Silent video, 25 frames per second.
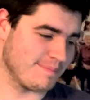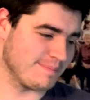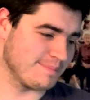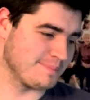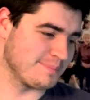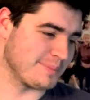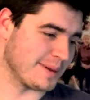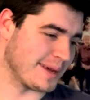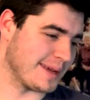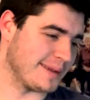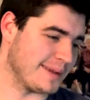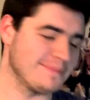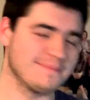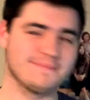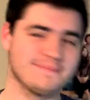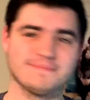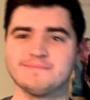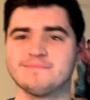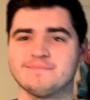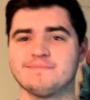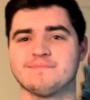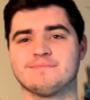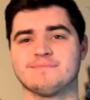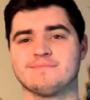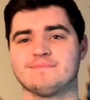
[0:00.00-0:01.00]
but
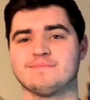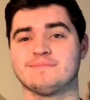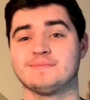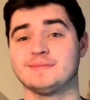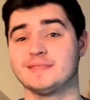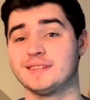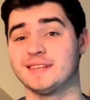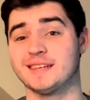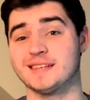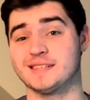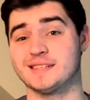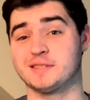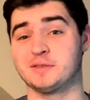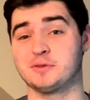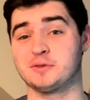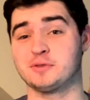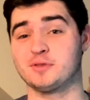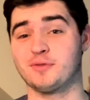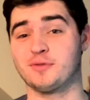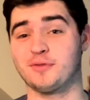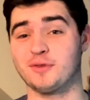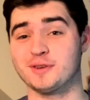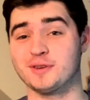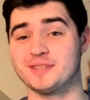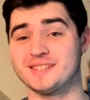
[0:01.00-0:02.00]
guess there's
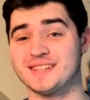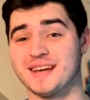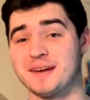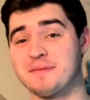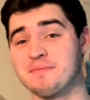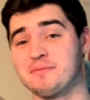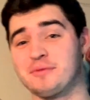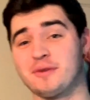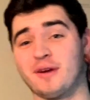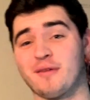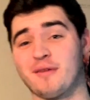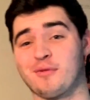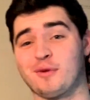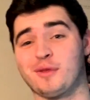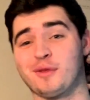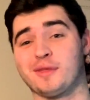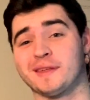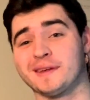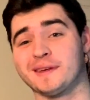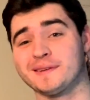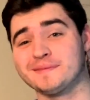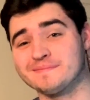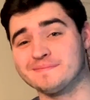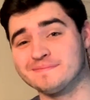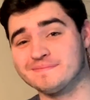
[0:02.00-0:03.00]
a first time for
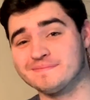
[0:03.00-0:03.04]
everything.